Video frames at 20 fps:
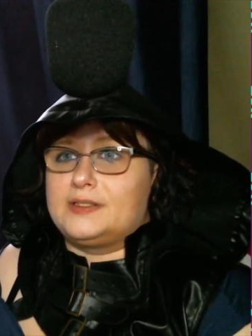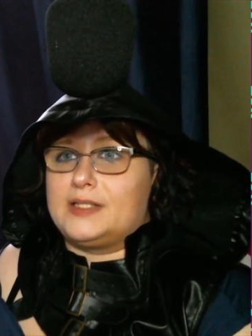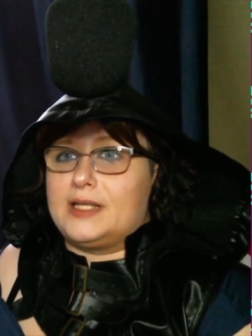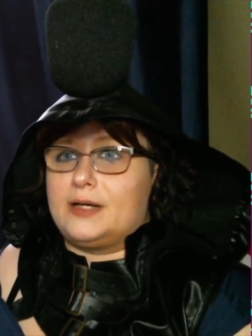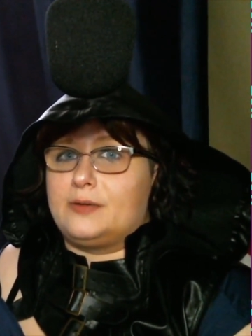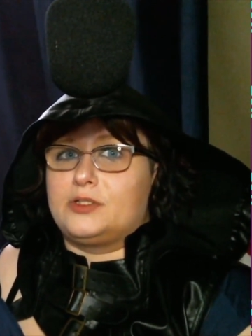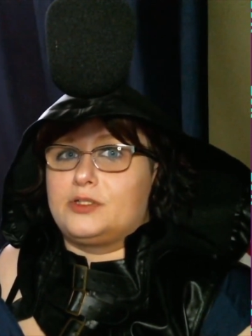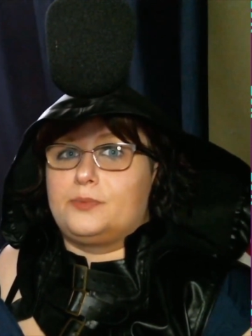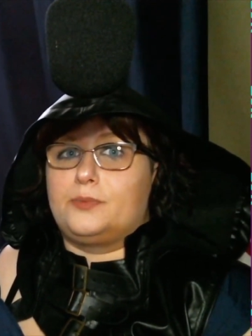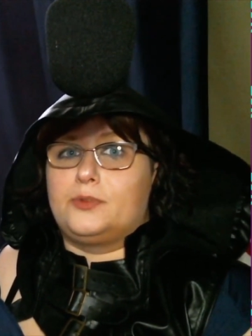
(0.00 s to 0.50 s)
that I
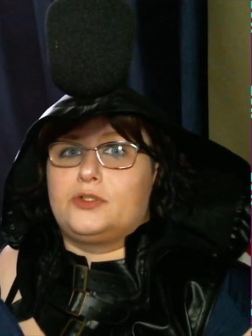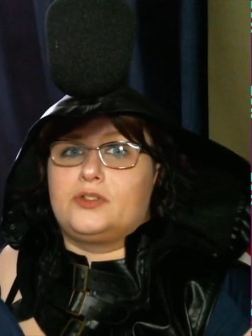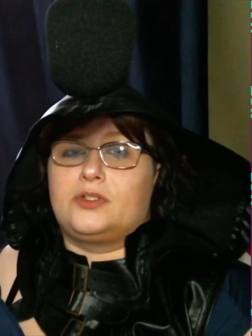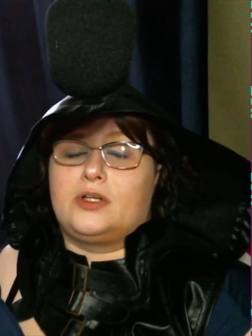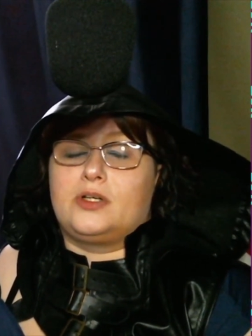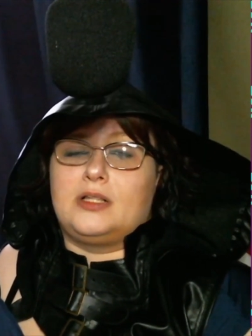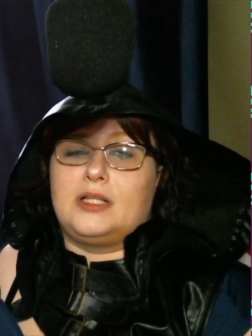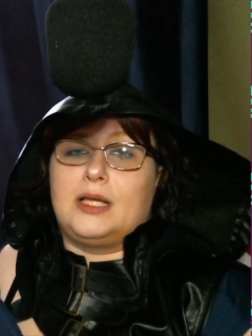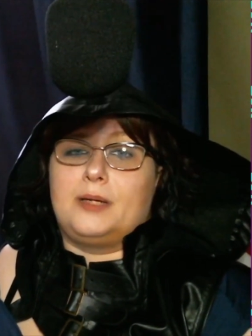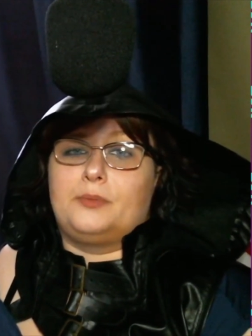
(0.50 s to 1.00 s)
was supposed to
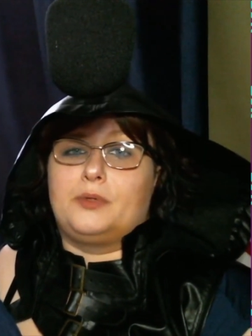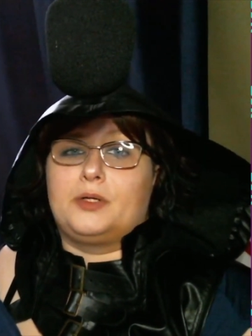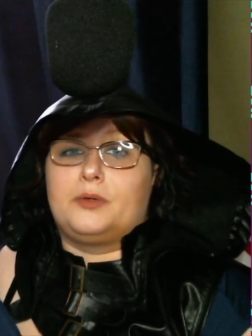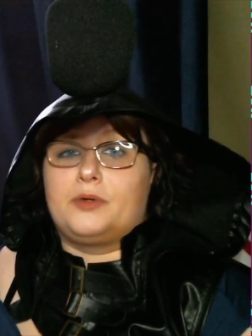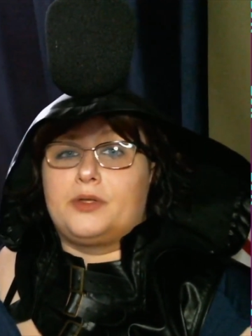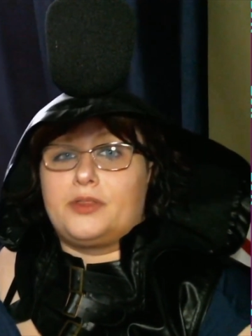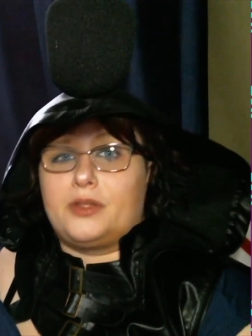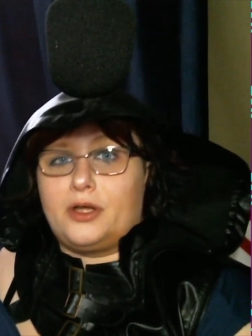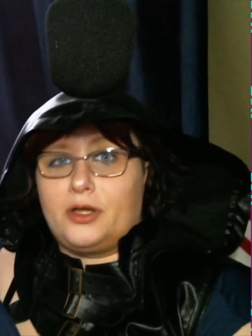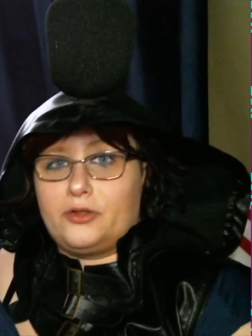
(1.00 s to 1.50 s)
collaborate
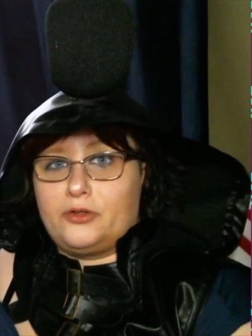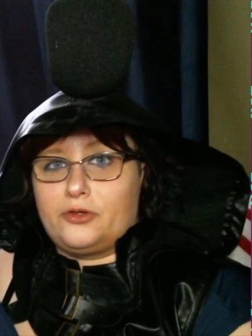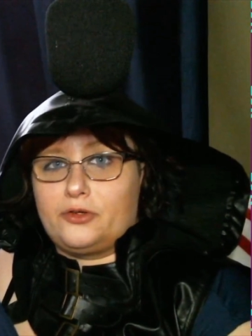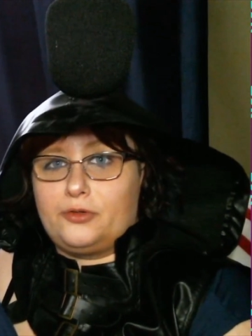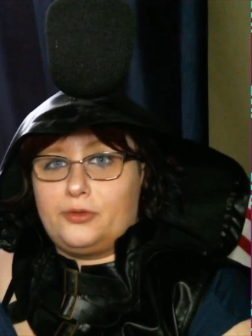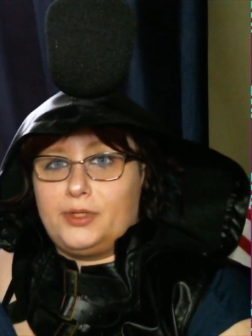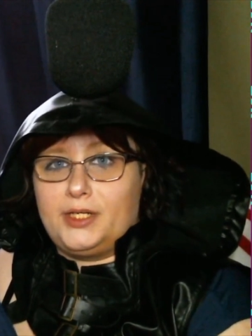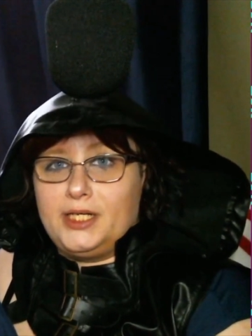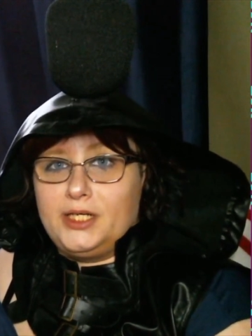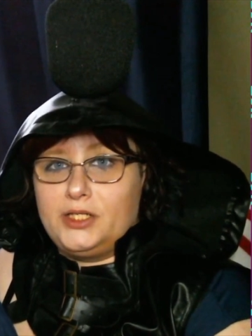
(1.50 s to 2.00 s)
with other
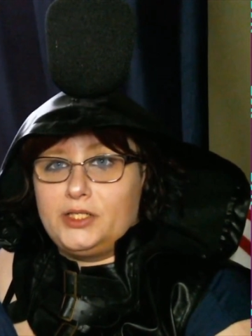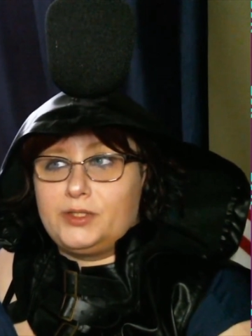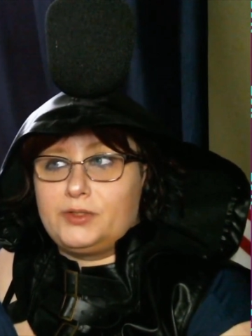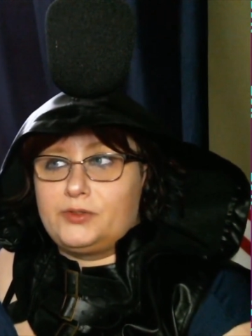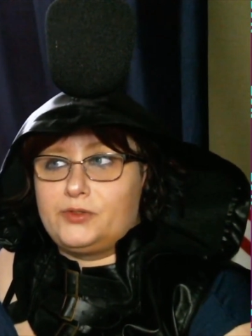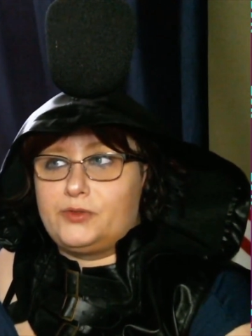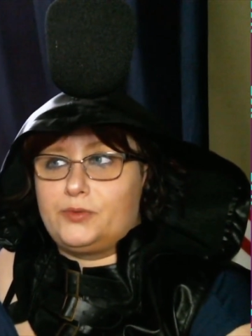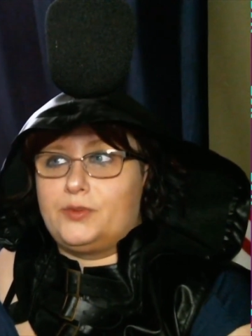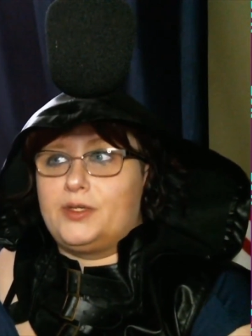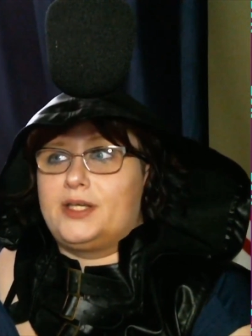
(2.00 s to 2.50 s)

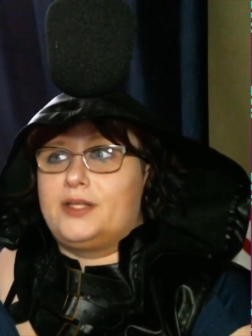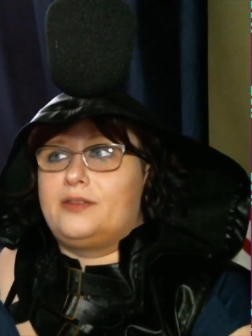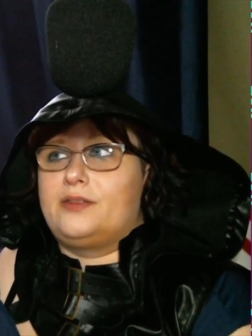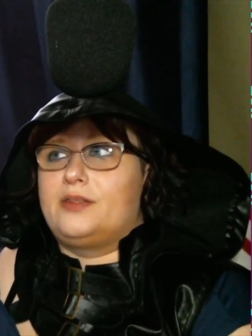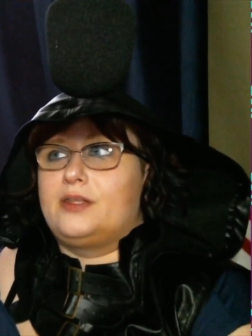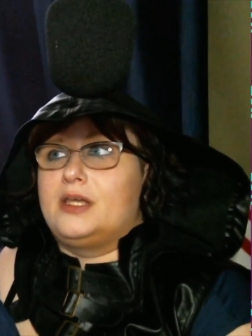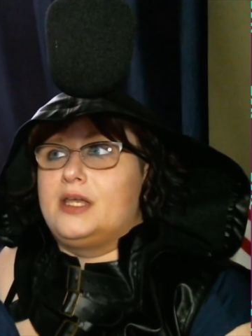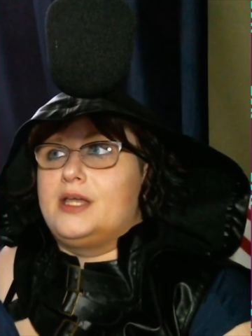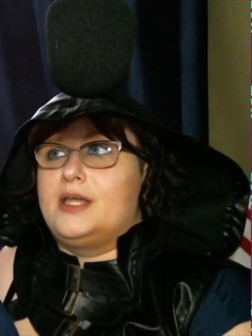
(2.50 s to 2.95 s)
creators with,